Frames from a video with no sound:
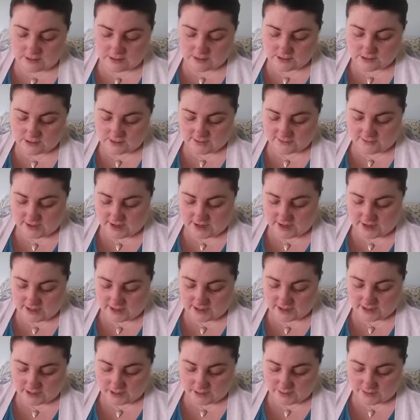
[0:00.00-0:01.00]
So I've got
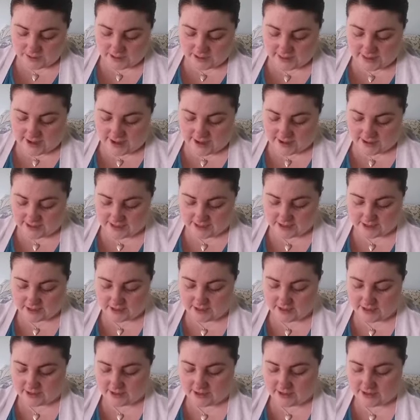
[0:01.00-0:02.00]
a little bit of that
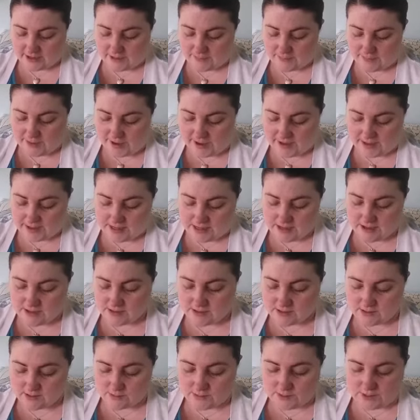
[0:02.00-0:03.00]
here in a baggie,
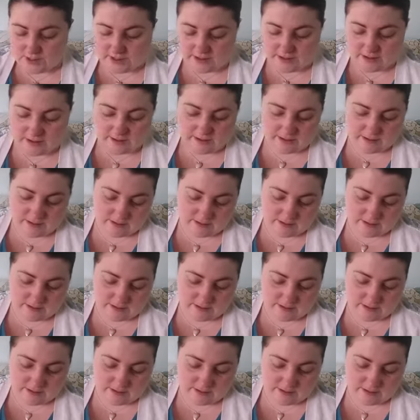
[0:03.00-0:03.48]
so I'm gonna,